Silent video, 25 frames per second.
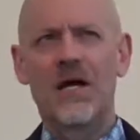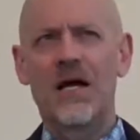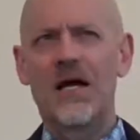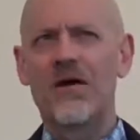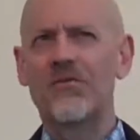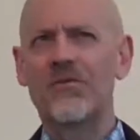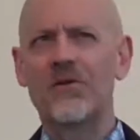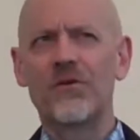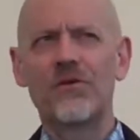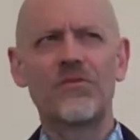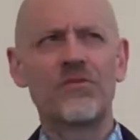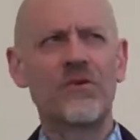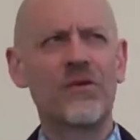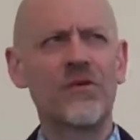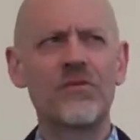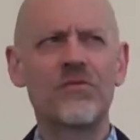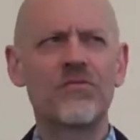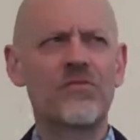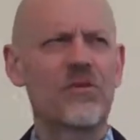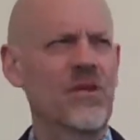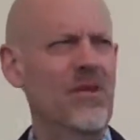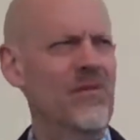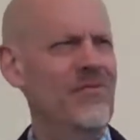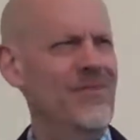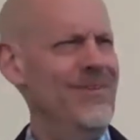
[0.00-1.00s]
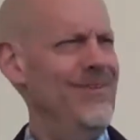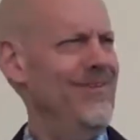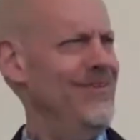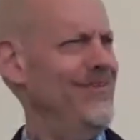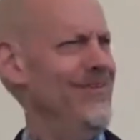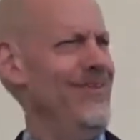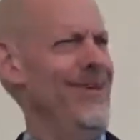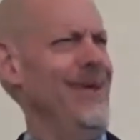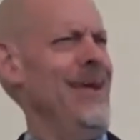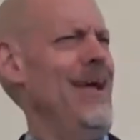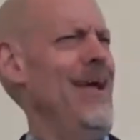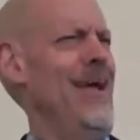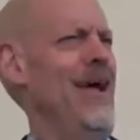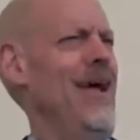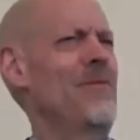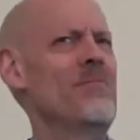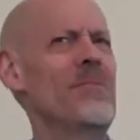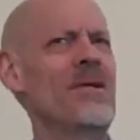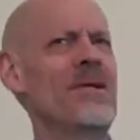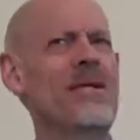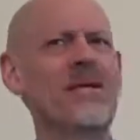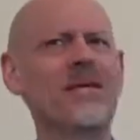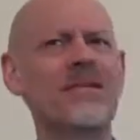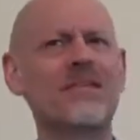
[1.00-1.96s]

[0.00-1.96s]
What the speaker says: have their sins forgiven. I mean,